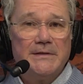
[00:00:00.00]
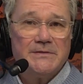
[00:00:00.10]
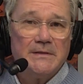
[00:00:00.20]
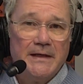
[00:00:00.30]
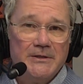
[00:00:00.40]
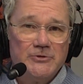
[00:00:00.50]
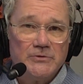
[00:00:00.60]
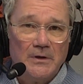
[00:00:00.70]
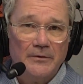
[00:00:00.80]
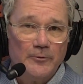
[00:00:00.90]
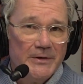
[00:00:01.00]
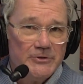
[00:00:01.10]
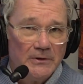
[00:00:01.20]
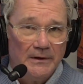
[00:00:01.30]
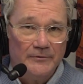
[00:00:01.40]
is engage on the
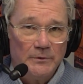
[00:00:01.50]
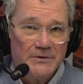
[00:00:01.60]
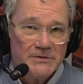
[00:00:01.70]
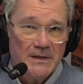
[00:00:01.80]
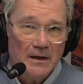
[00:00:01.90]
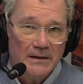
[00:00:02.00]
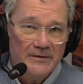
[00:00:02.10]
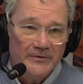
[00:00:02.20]
regional level with the CRD